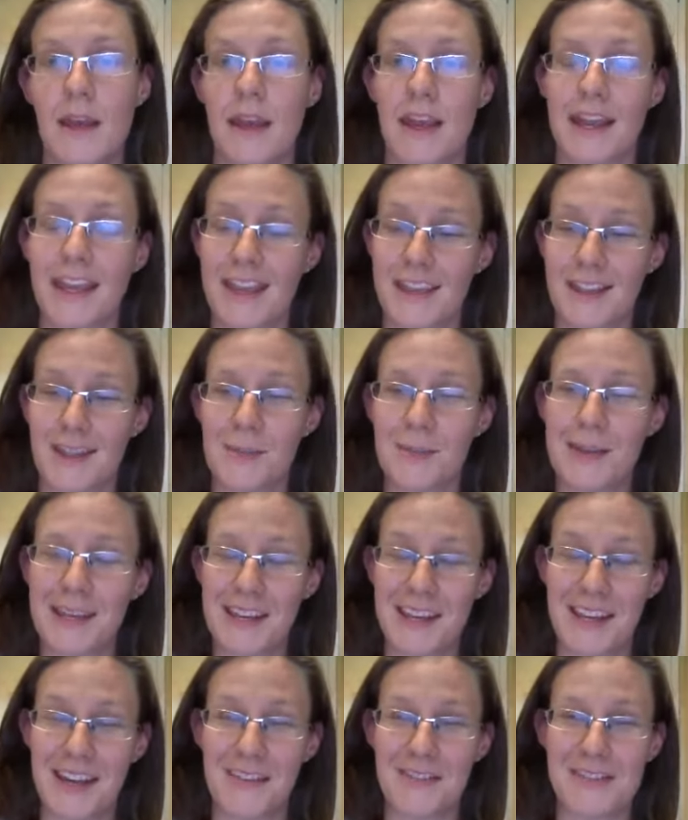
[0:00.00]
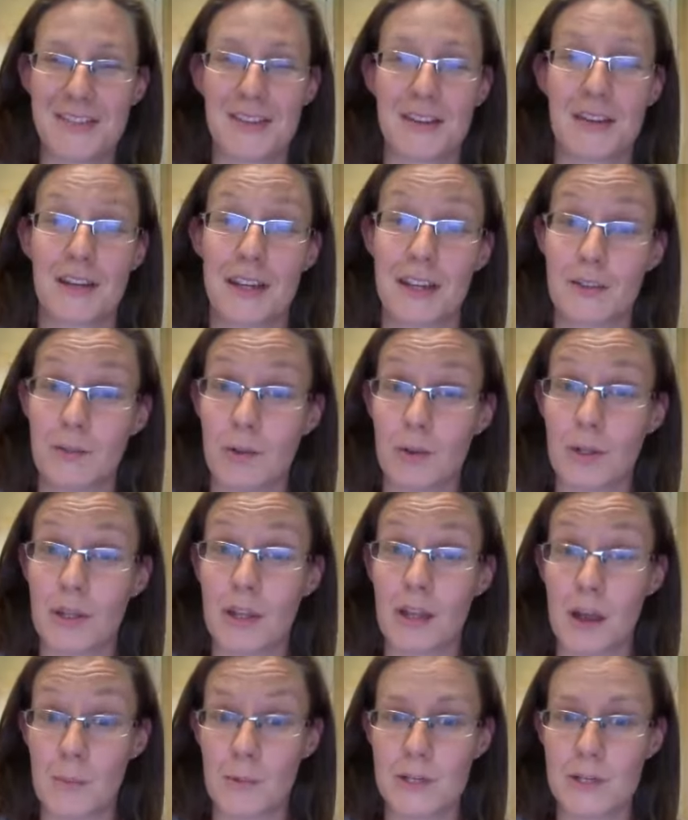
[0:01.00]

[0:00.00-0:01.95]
Again, the PDF is going to give you a lot